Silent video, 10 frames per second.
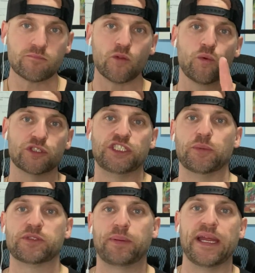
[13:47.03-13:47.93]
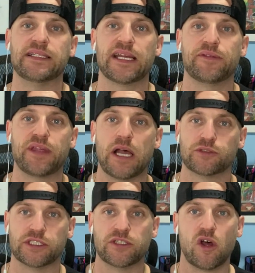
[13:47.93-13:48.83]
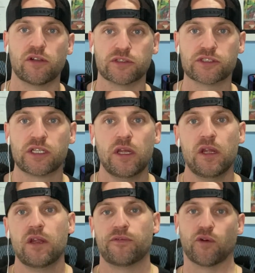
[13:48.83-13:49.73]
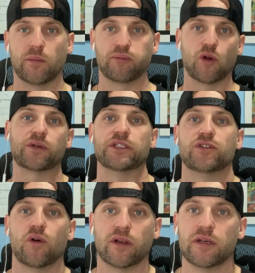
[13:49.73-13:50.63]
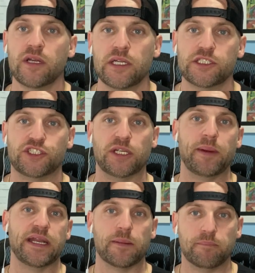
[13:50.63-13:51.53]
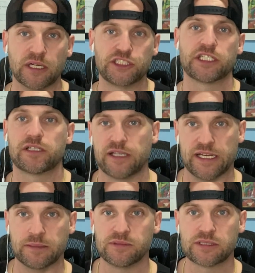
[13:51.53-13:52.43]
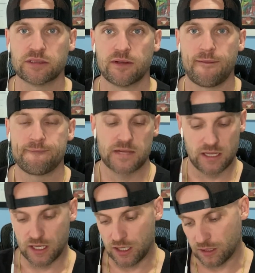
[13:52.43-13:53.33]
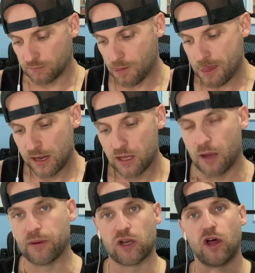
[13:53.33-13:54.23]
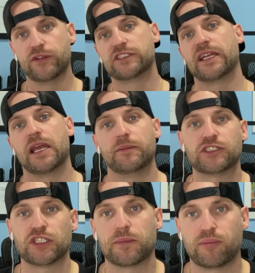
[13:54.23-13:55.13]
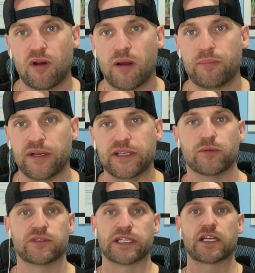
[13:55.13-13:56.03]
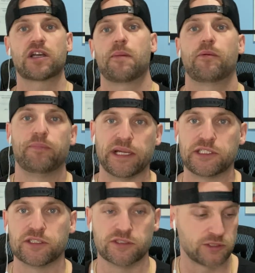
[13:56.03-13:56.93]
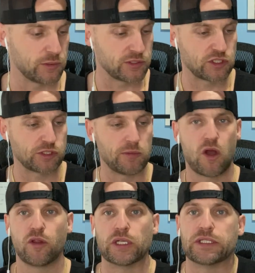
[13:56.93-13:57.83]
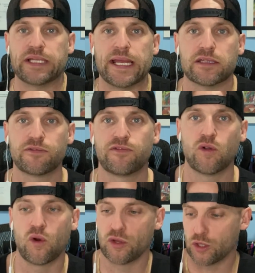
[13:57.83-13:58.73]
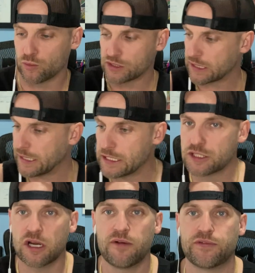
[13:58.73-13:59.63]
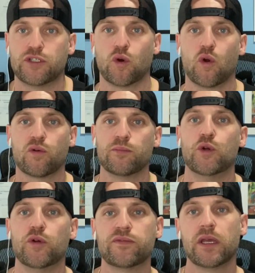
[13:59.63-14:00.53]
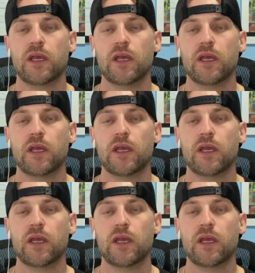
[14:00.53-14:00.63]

where she was paid $10,000 for a broken door. She made a bunch of claims about all this damage to the property, and there was like a couple pictures. There was a small little dent in the floor. There was a hinge off a door removed.